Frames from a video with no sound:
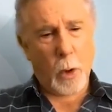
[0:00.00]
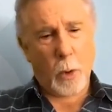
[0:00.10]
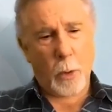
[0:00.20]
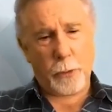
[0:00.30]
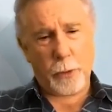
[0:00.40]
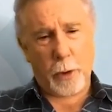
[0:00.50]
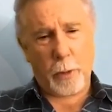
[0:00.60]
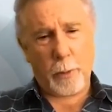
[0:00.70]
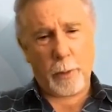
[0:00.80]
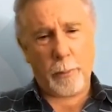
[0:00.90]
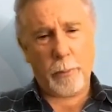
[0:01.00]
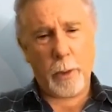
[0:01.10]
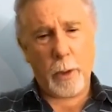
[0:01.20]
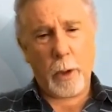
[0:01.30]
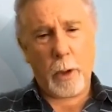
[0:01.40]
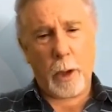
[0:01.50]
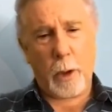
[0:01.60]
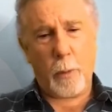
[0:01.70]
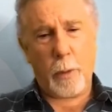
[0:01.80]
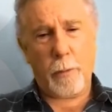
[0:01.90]
also
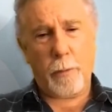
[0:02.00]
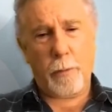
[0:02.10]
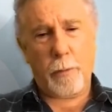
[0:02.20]
we've